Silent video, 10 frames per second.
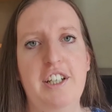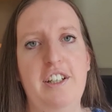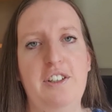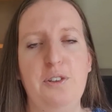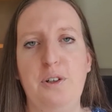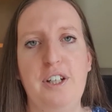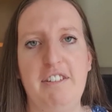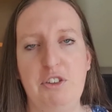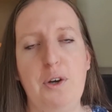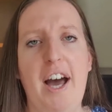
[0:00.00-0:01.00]
You know,
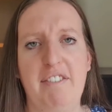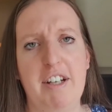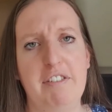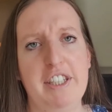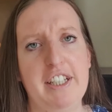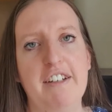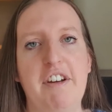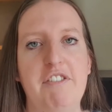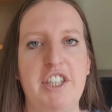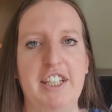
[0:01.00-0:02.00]
if you have everything, if
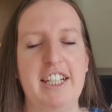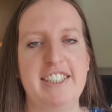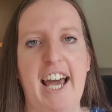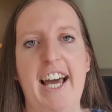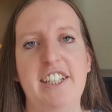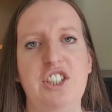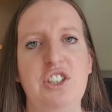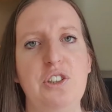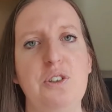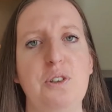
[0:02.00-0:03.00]
everything gets handed
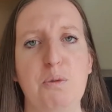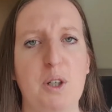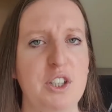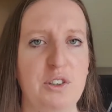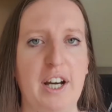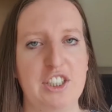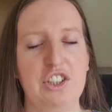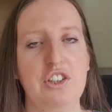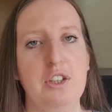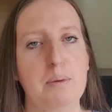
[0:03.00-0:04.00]
to you, what are you
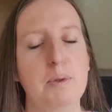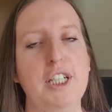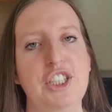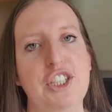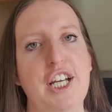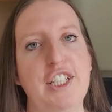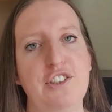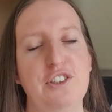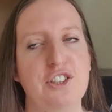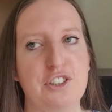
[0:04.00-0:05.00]
actually going to appreciate?
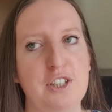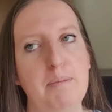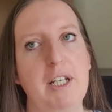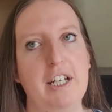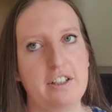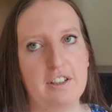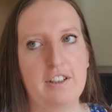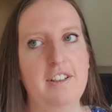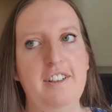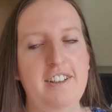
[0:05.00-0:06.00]
You're just going to be like,
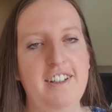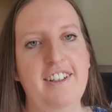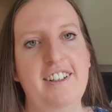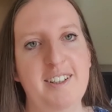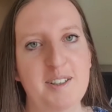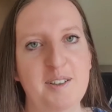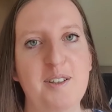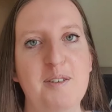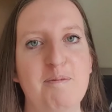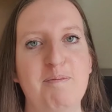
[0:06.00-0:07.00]

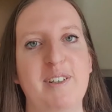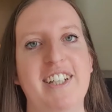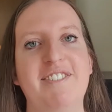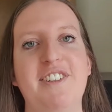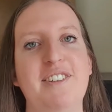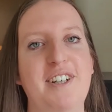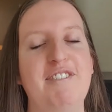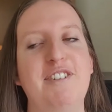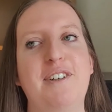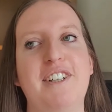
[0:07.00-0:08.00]
but if
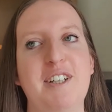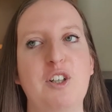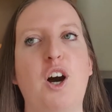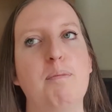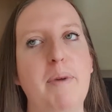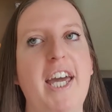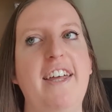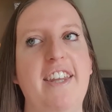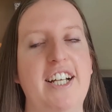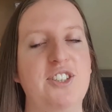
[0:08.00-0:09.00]
you can compare
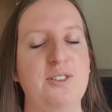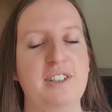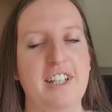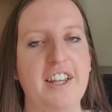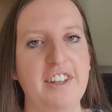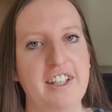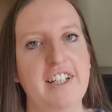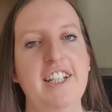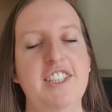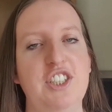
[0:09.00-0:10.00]
that to another
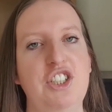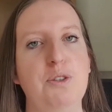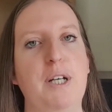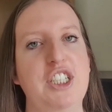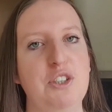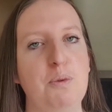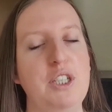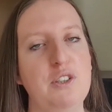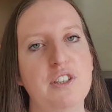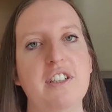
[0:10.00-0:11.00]
situation where
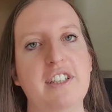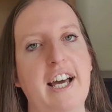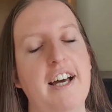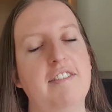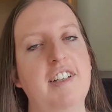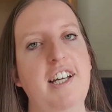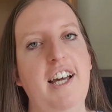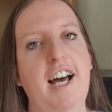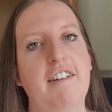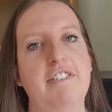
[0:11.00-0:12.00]
you didn't have,
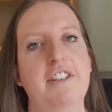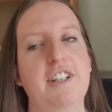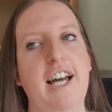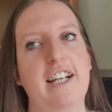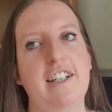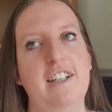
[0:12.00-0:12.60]
I feel like